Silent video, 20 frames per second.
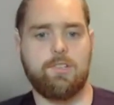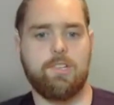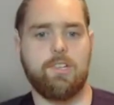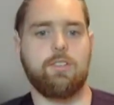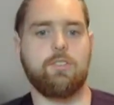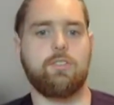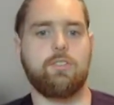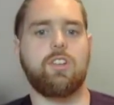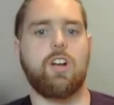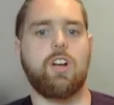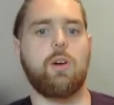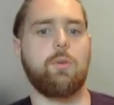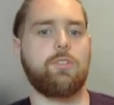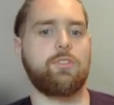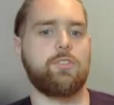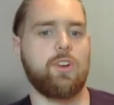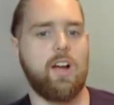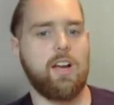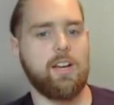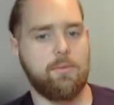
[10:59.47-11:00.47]
and you start with
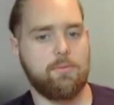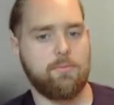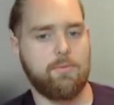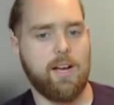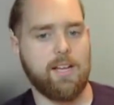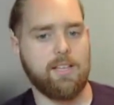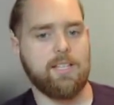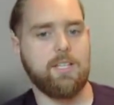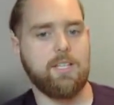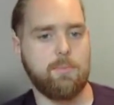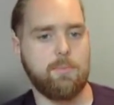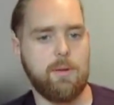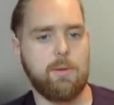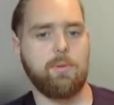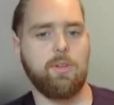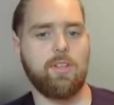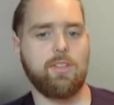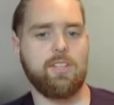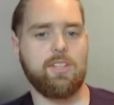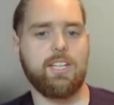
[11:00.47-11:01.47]
trying to find these
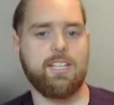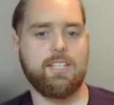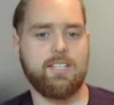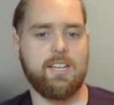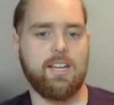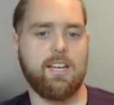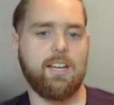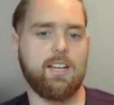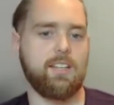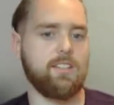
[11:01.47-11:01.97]
people on LinkedIn,